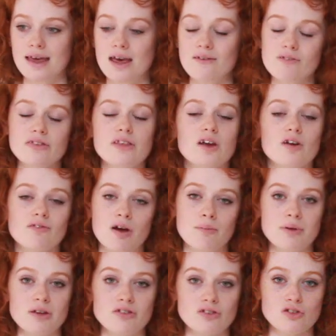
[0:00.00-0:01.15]
everything
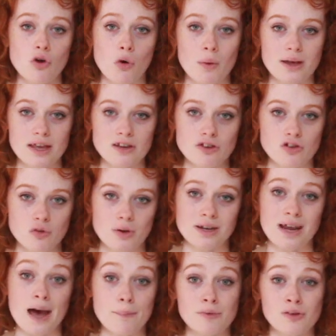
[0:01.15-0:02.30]
around me just going into
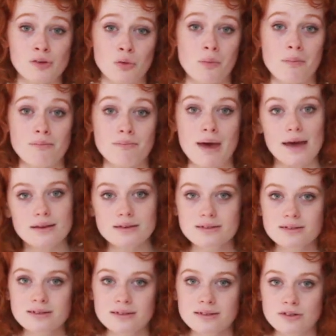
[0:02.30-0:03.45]
an absolute
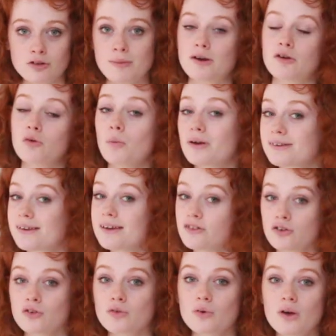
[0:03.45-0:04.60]
mess no matter what I
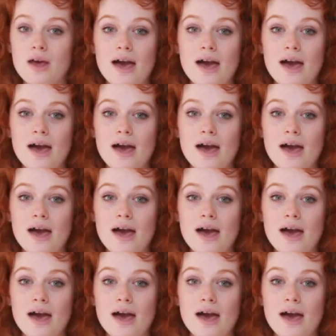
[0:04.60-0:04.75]
do.